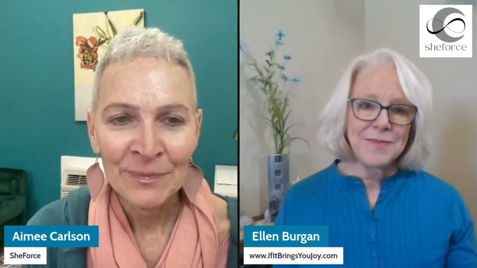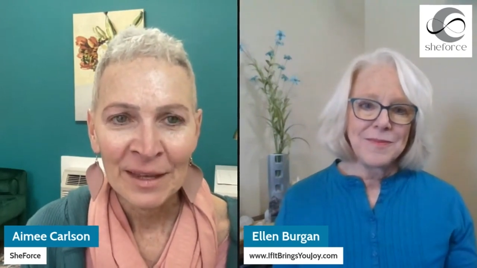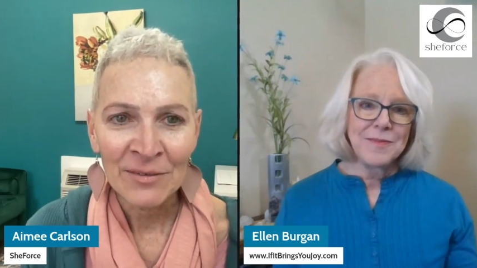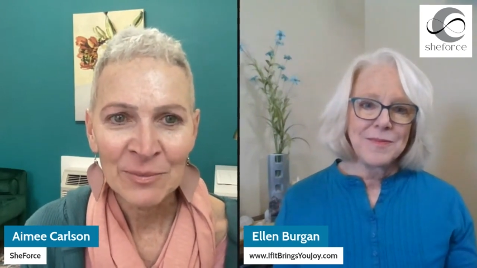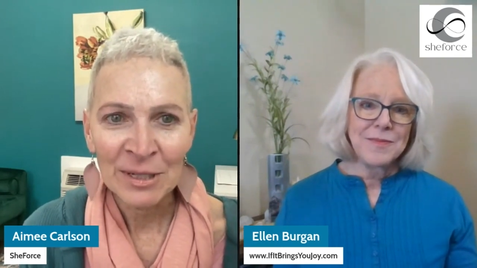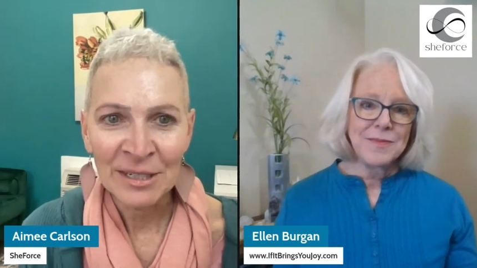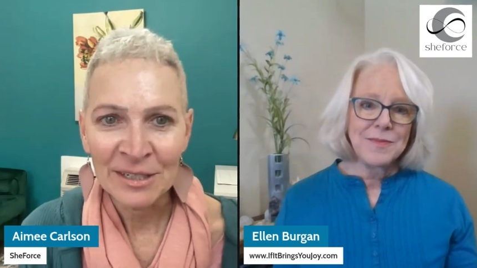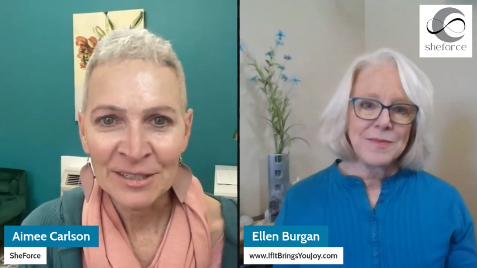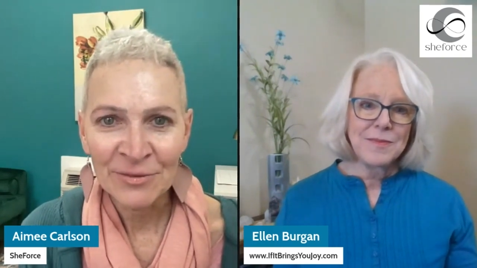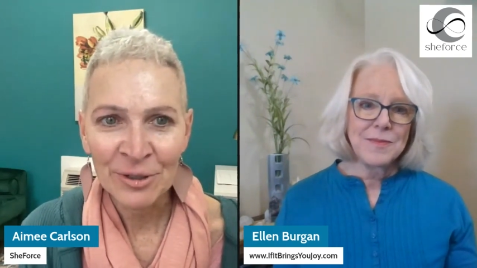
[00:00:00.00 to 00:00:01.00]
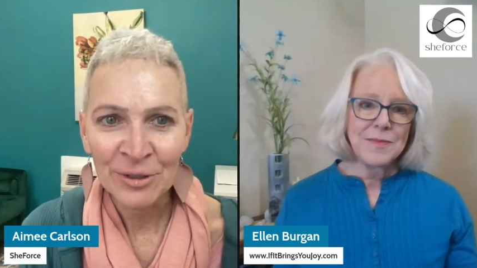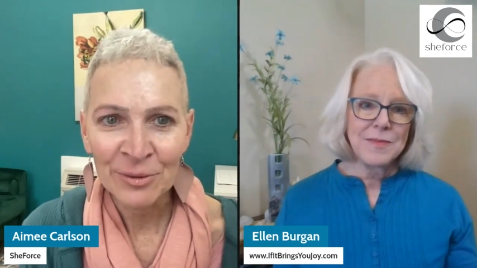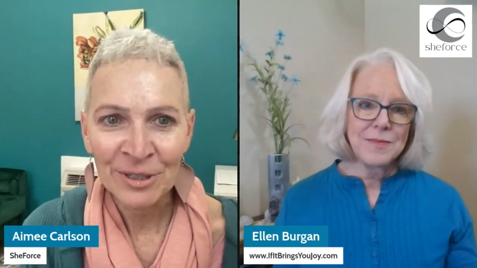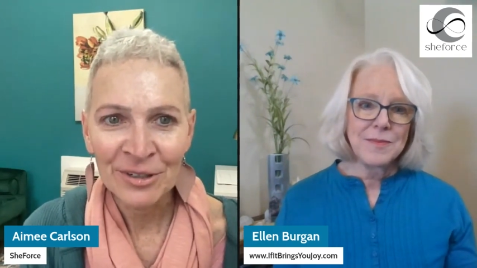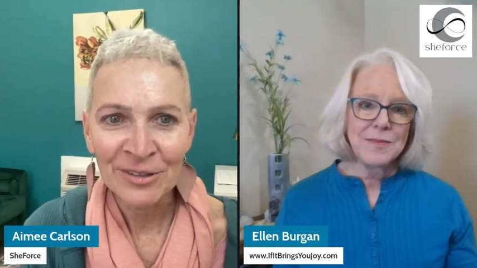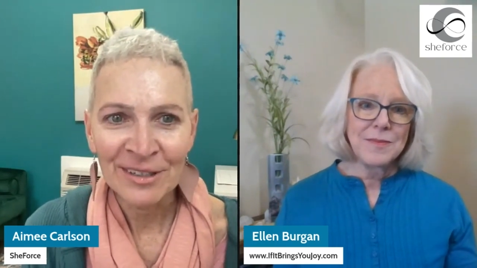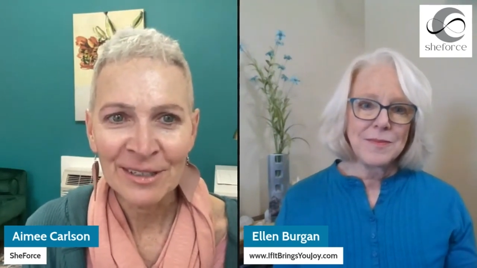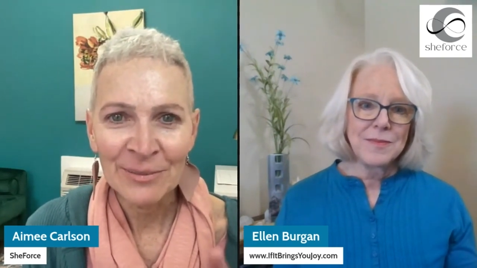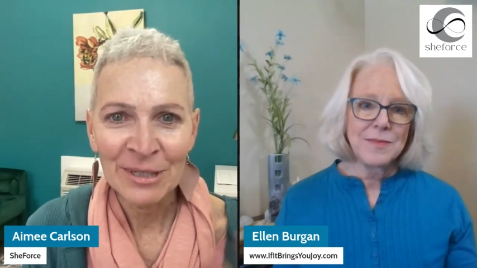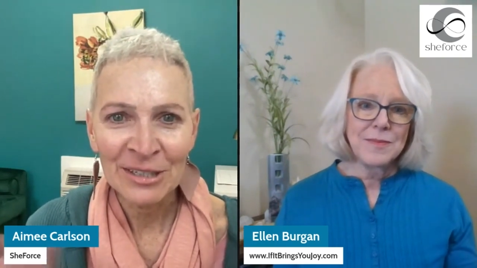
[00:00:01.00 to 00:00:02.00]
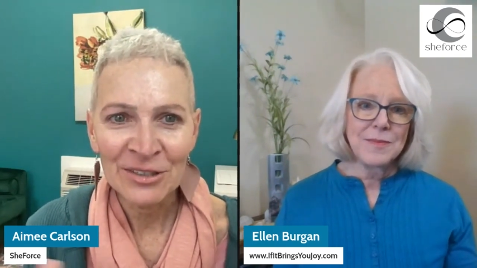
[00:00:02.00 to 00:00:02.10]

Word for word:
Speaker 1: having been in a different career and then coming